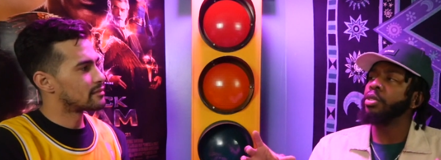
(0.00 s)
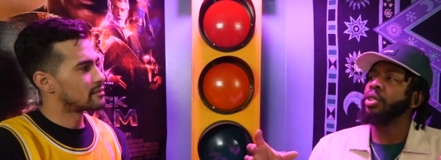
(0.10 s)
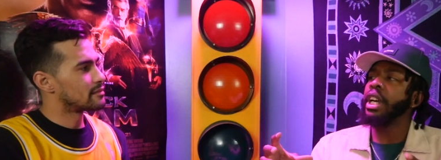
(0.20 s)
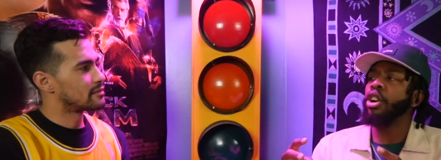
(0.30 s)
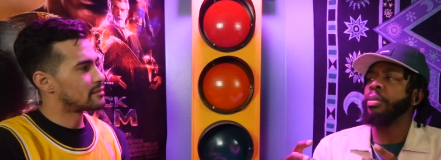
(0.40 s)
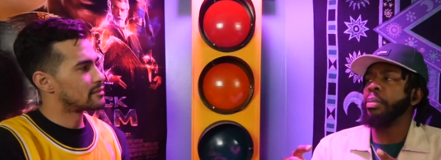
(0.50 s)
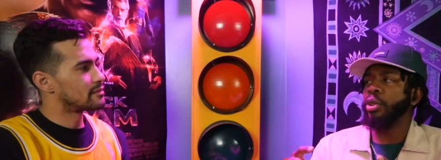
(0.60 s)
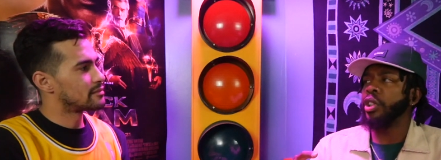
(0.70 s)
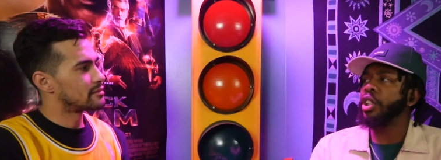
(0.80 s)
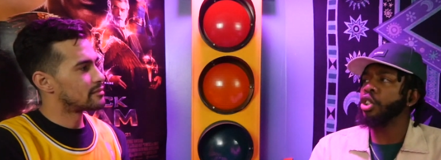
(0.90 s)
Speaker 1: So now all my
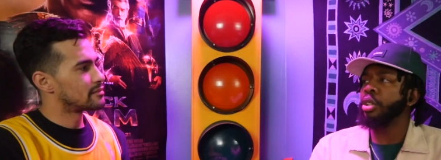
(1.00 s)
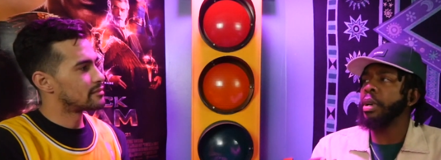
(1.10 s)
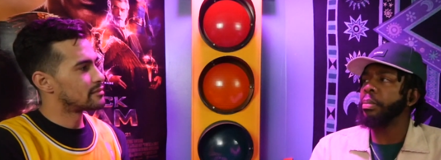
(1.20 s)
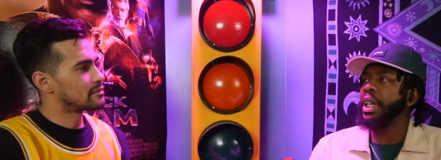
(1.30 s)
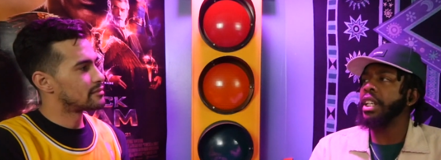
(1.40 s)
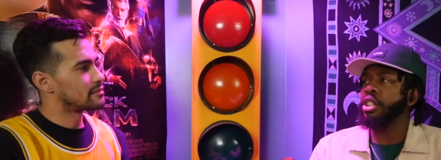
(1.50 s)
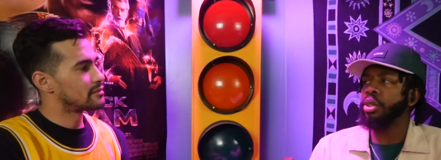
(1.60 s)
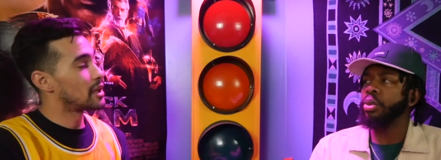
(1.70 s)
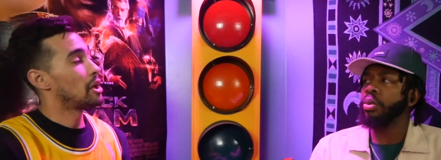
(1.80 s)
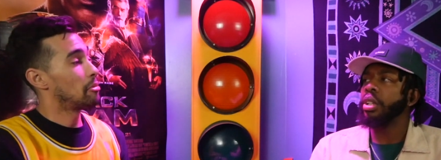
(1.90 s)
music is on my page.
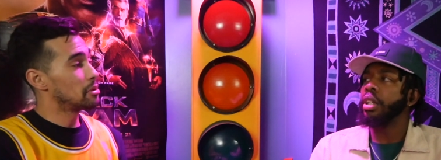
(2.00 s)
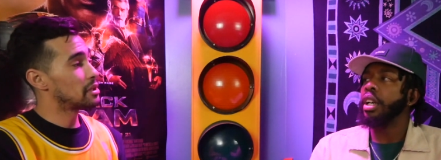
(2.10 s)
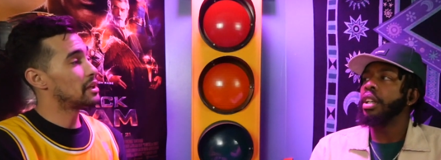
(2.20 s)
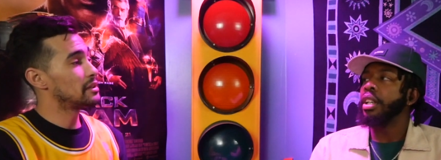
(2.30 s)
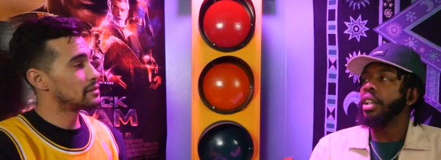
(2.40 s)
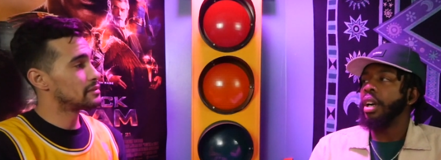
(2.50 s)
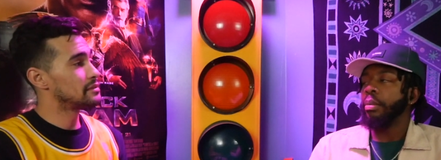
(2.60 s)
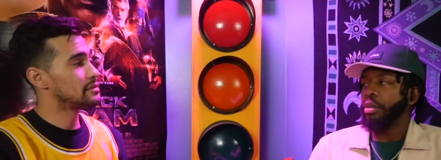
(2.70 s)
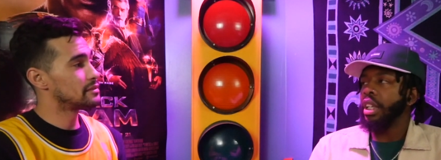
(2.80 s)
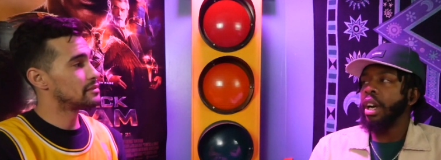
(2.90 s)
So okay.
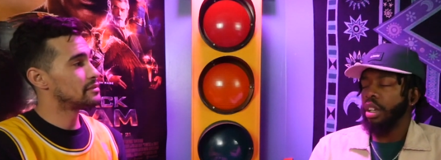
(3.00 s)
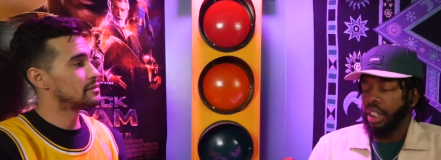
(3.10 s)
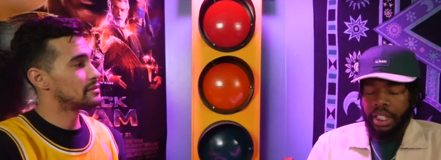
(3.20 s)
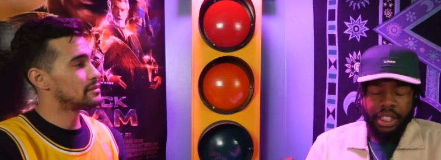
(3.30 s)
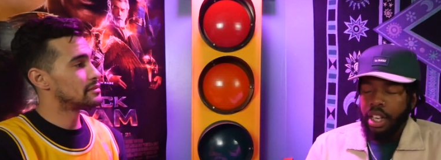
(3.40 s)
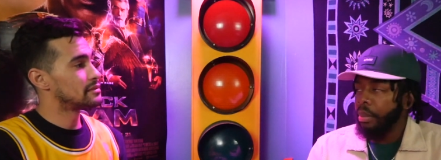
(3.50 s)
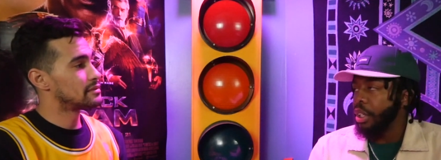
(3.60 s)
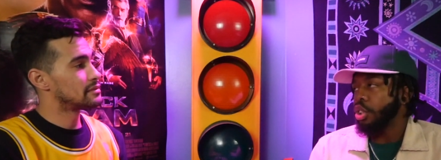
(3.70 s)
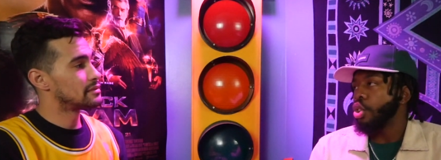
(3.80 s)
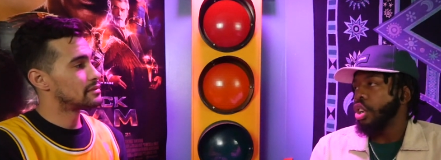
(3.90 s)
Now and then I'm about to
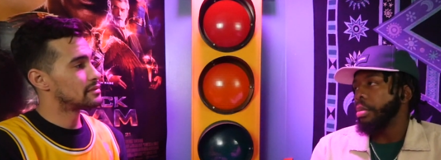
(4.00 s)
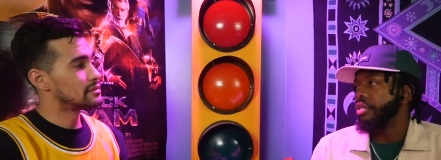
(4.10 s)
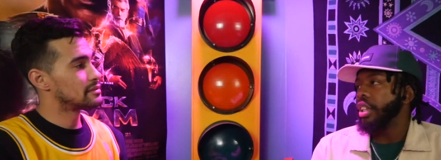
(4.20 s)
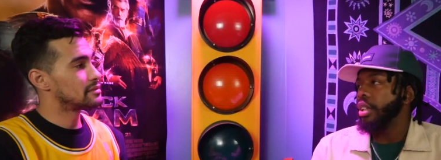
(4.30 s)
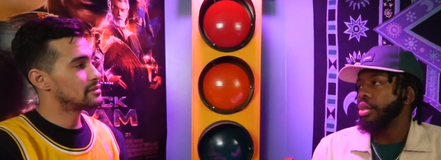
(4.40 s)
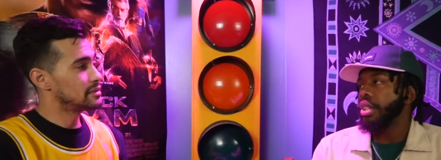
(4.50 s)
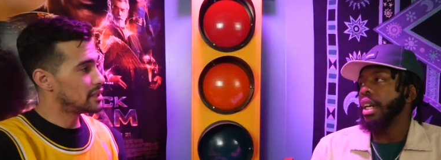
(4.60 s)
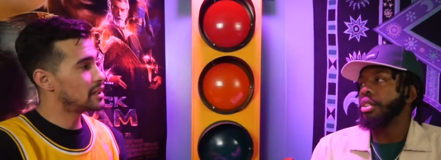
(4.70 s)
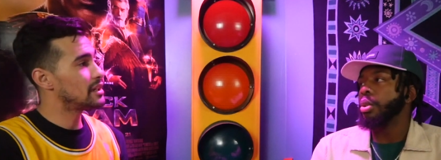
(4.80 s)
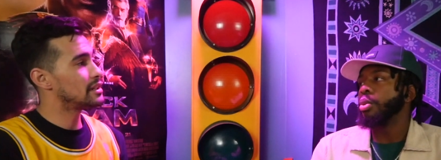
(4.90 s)
start dropping videos down yeah,
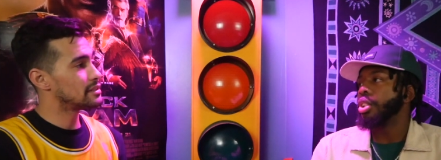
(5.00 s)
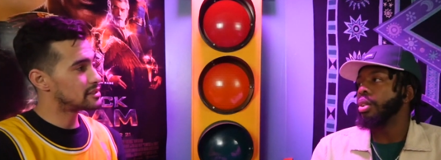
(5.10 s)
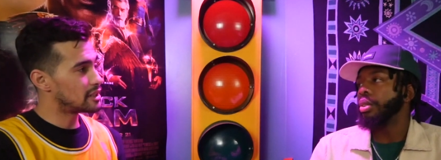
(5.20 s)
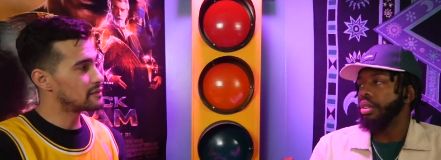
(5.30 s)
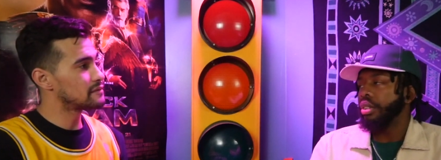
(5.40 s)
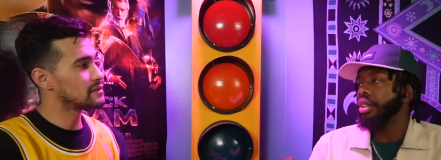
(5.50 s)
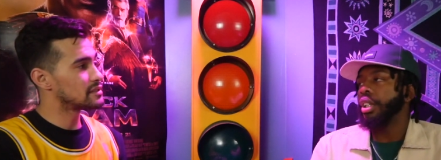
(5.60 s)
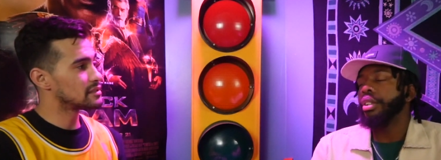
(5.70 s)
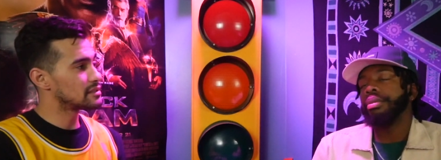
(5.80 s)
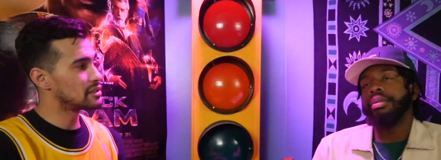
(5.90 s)
too. So
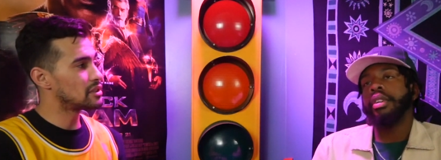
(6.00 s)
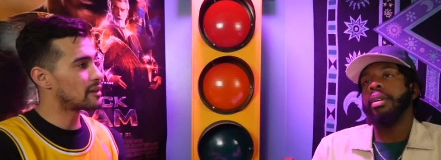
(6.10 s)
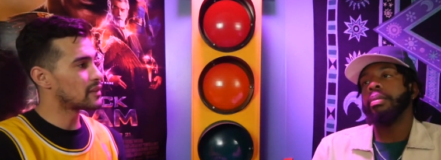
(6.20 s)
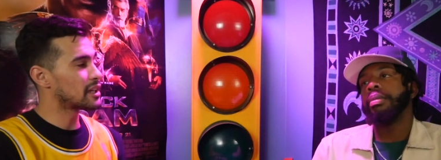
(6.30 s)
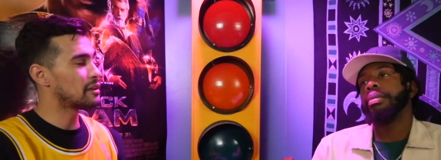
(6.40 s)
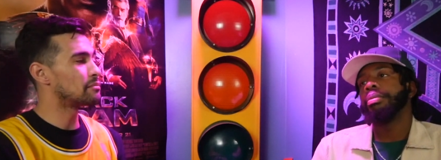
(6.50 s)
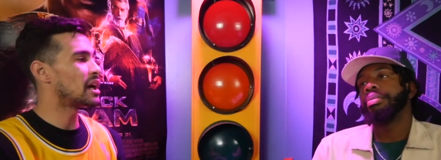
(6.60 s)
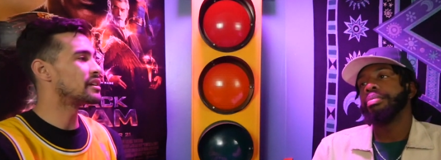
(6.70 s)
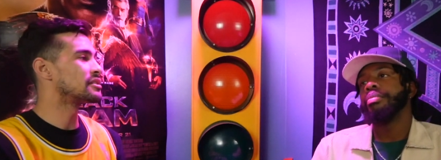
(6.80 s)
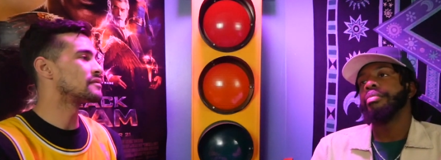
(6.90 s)
definitely.
Speaker 2: Do you have like in
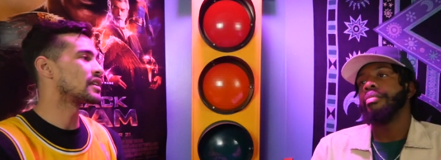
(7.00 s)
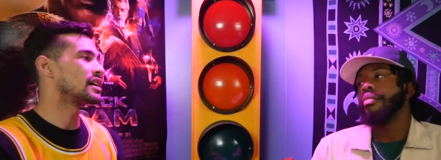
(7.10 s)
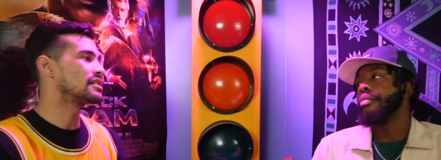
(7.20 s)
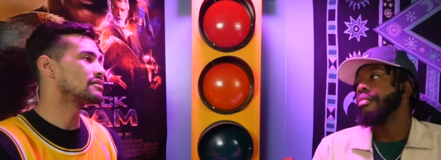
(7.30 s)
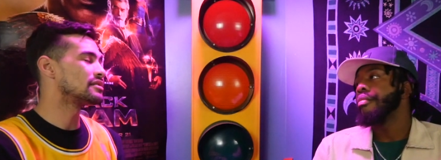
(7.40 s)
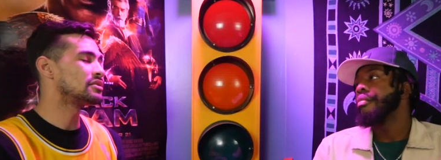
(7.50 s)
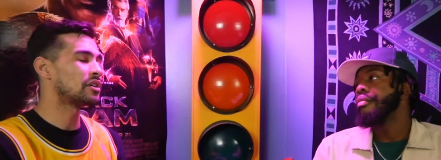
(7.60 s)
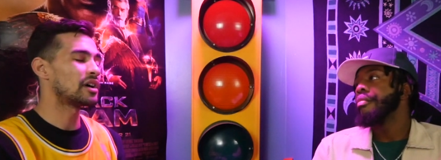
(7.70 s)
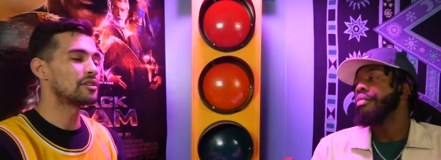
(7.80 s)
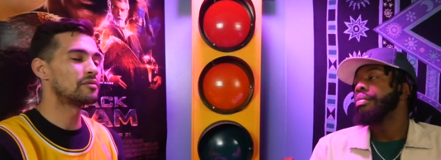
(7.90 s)
mind of like you know
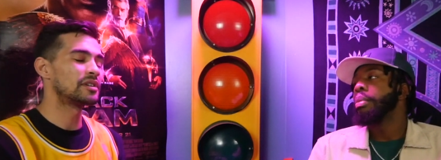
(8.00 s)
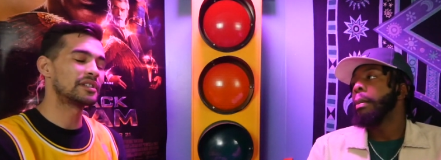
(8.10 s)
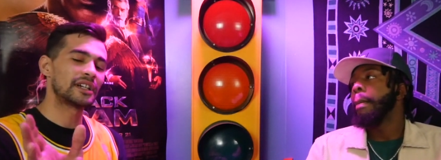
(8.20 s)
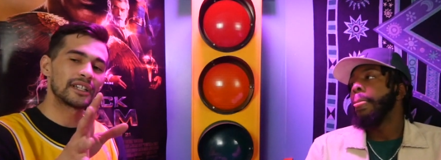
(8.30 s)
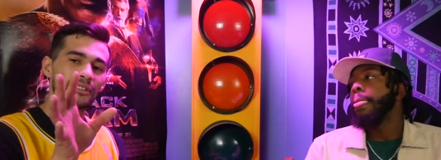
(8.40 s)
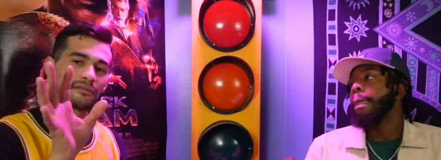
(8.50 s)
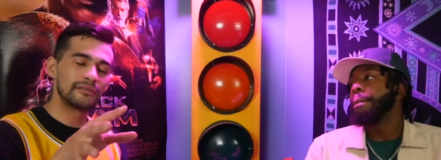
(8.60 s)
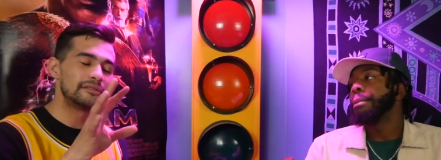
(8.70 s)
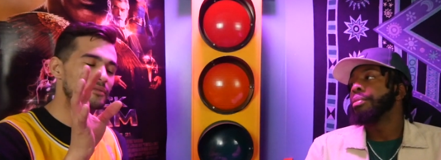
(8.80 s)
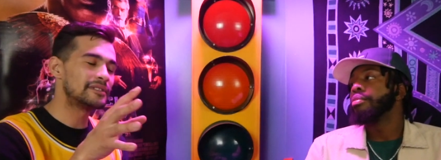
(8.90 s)
I don't want to like
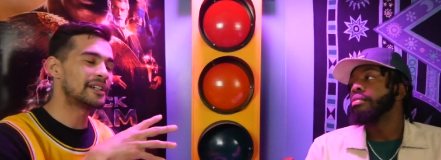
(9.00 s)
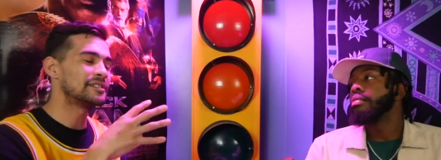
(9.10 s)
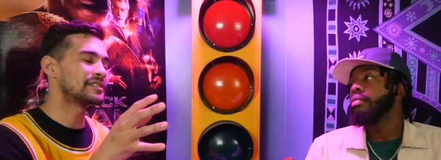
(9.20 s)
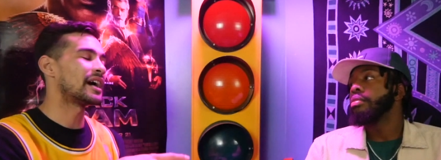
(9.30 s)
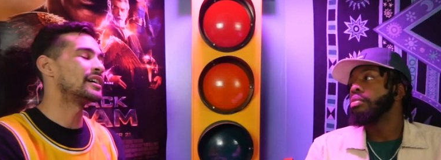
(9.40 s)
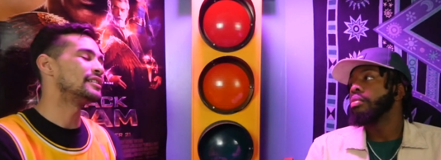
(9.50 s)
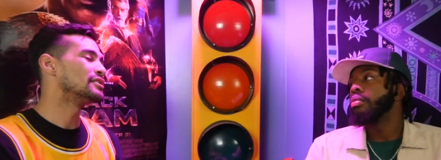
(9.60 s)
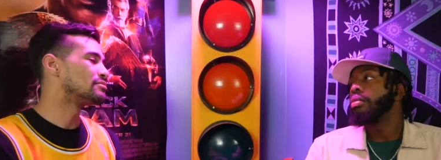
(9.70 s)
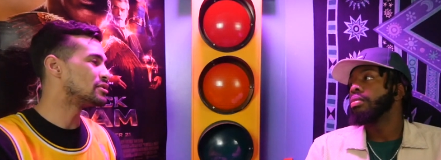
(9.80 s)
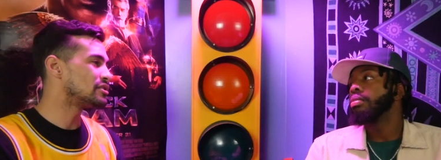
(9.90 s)
you tell us idea,
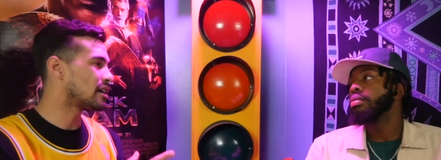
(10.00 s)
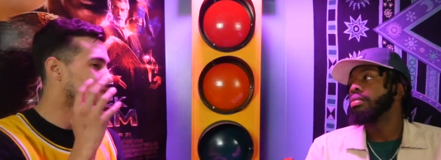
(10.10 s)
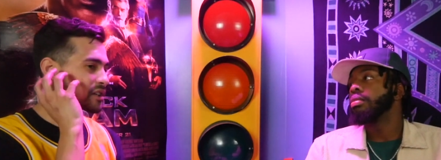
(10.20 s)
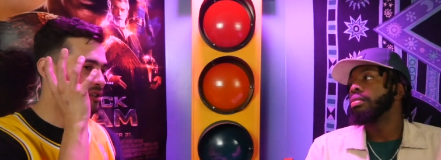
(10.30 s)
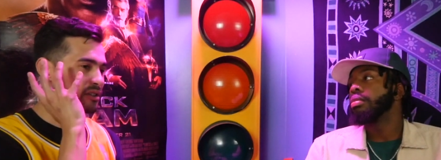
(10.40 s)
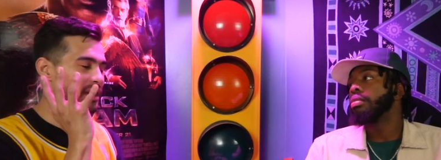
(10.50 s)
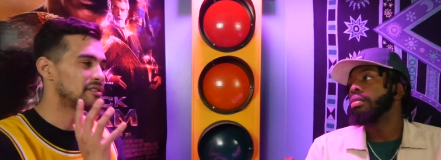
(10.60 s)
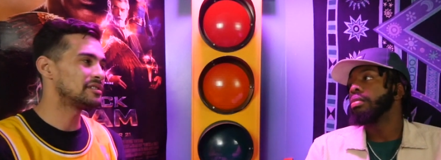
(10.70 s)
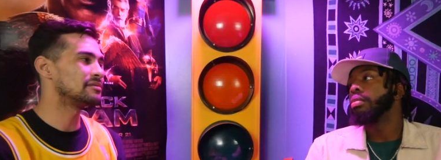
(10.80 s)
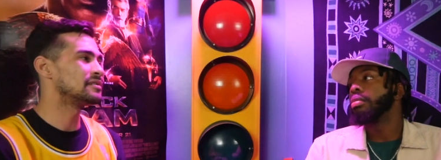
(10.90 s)
but do you have like a
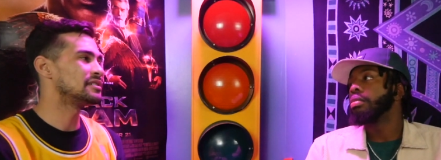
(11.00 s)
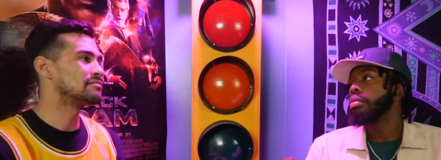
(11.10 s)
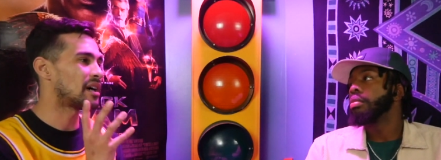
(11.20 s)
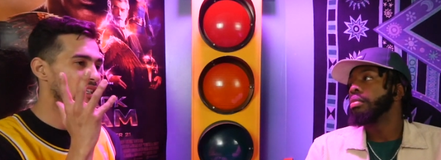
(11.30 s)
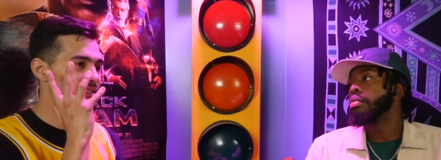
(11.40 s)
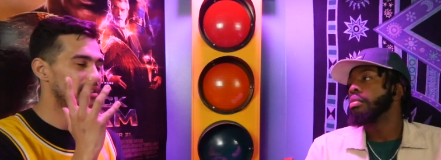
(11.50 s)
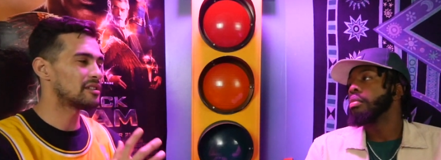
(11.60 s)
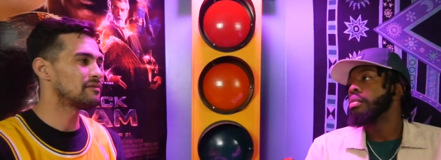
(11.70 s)
creativity mindset